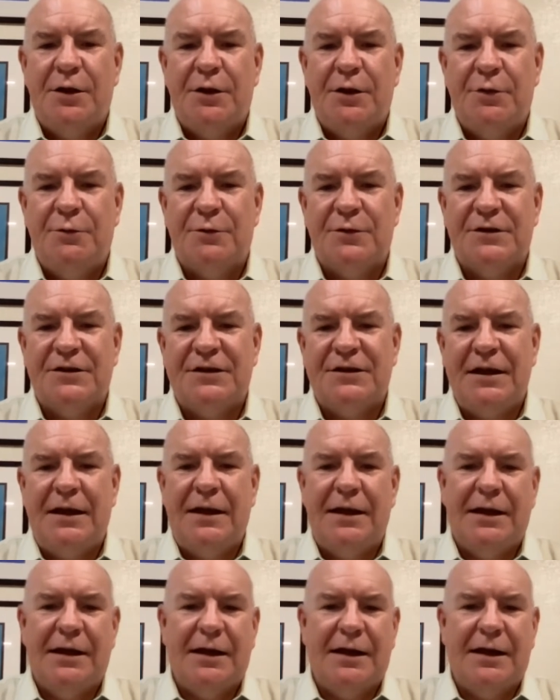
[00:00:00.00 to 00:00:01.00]
You were
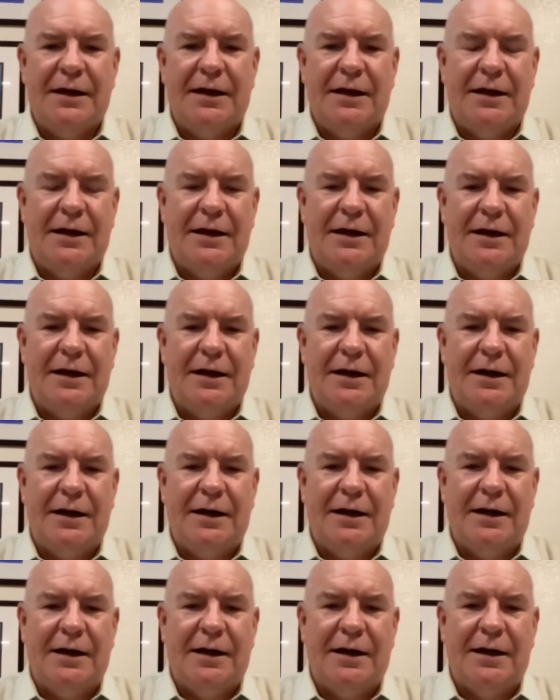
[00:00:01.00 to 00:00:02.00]
seeing
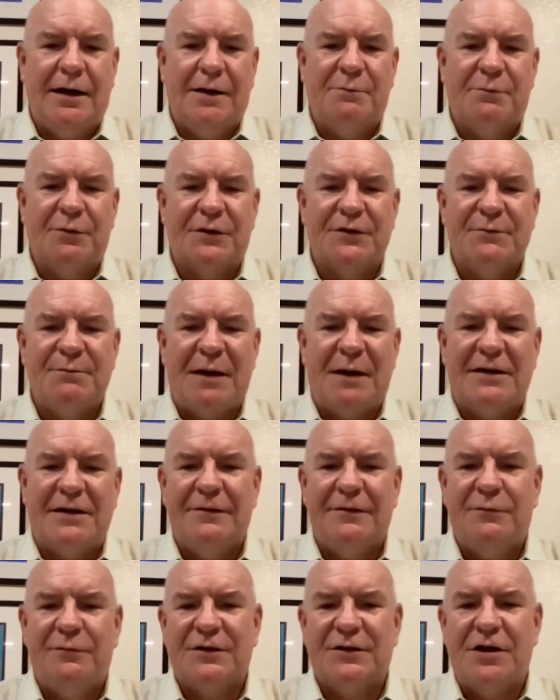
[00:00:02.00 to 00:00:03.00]
a
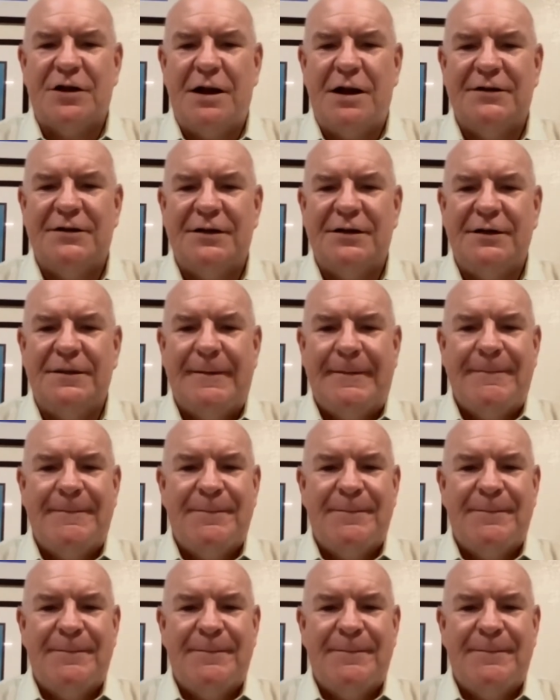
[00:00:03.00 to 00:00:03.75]
prospective Wisconsin